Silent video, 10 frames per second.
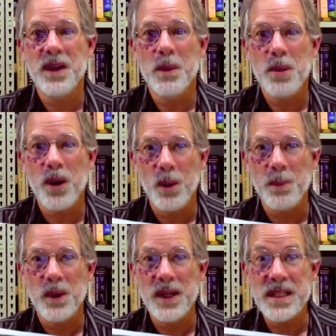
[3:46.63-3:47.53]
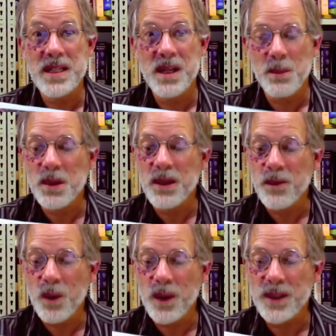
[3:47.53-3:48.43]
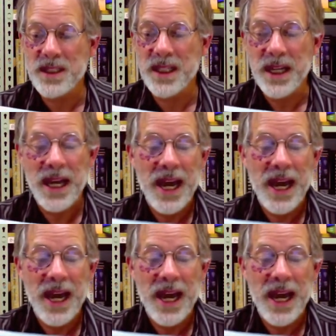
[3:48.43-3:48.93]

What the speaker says: purple as a symbol of royalty,